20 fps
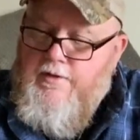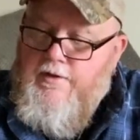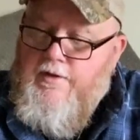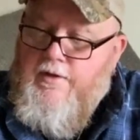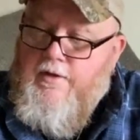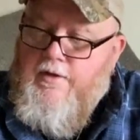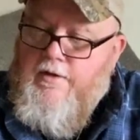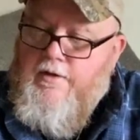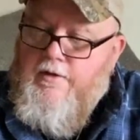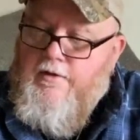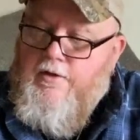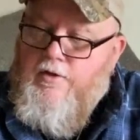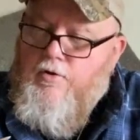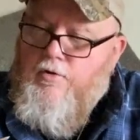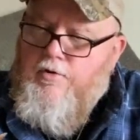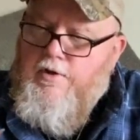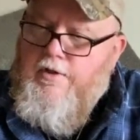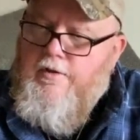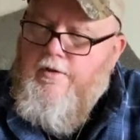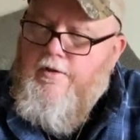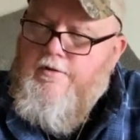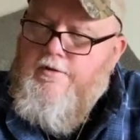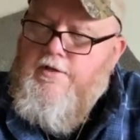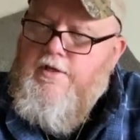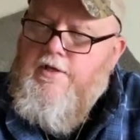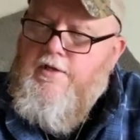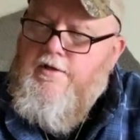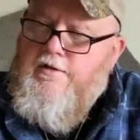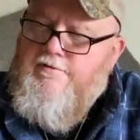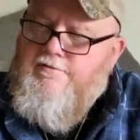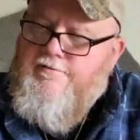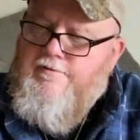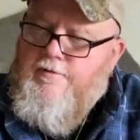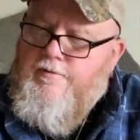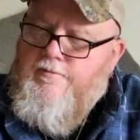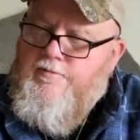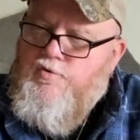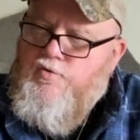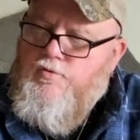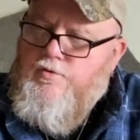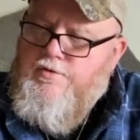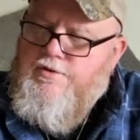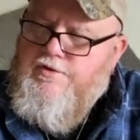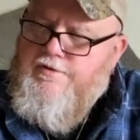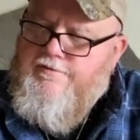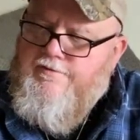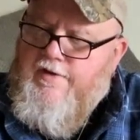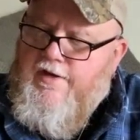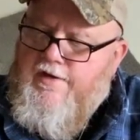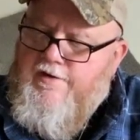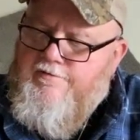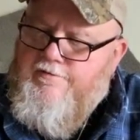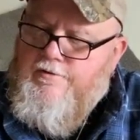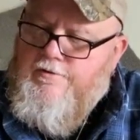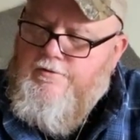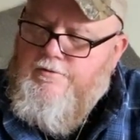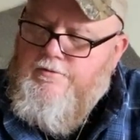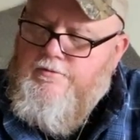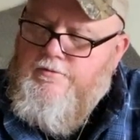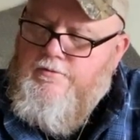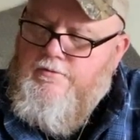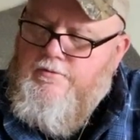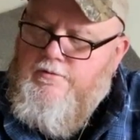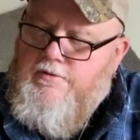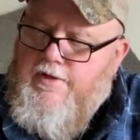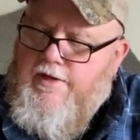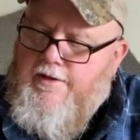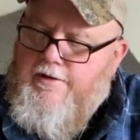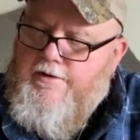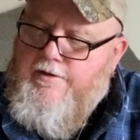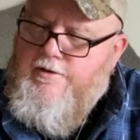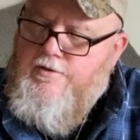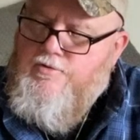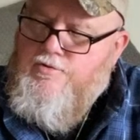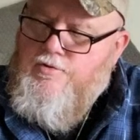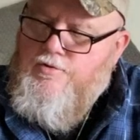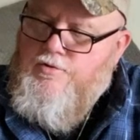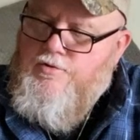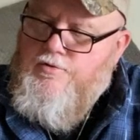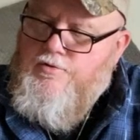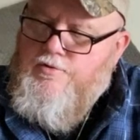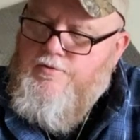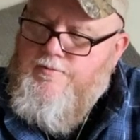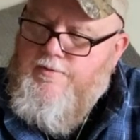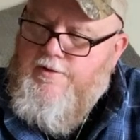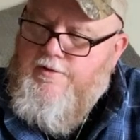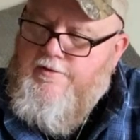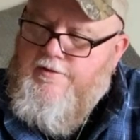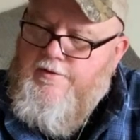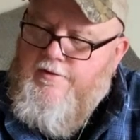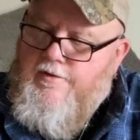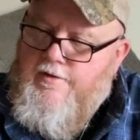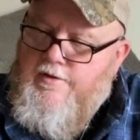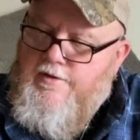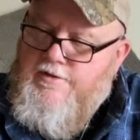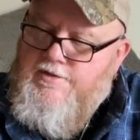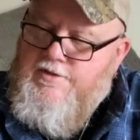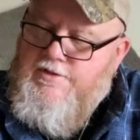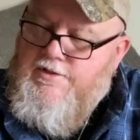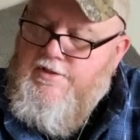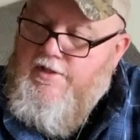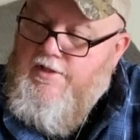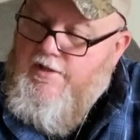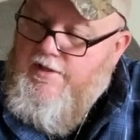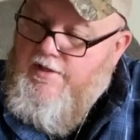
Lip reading: Cody Lundeen from Dual Survival kind of introduced me to this.